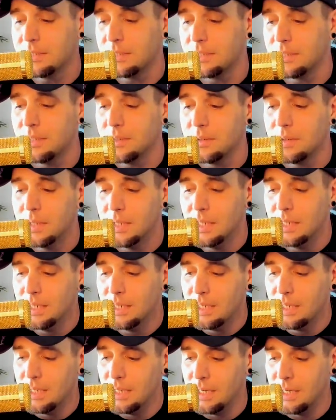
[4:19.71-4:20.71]
So
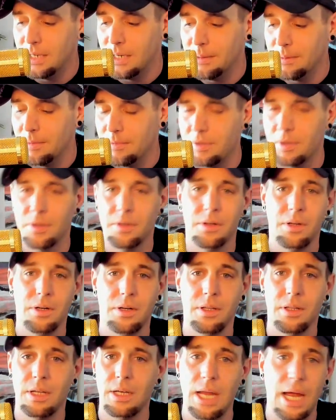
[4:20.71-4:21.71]
um, if you're
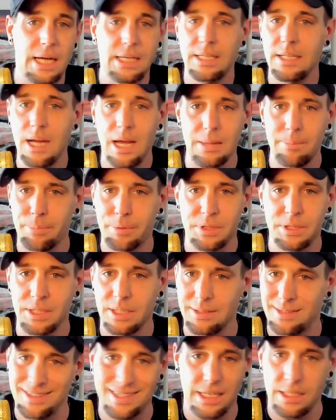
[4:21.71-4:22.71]
in the
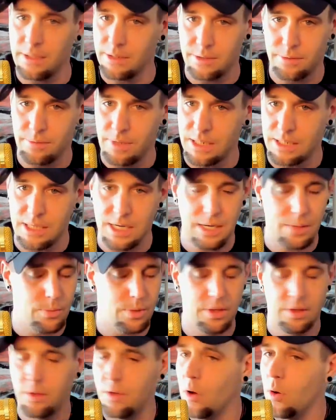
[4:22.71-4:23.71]
99% that that doesn't resonate
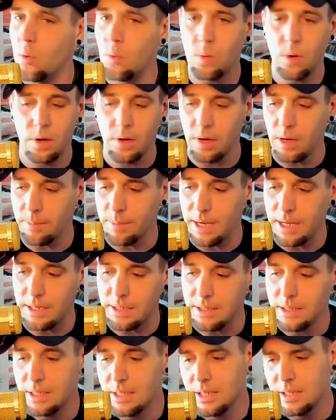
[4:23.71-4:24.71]
with, don't worry about it.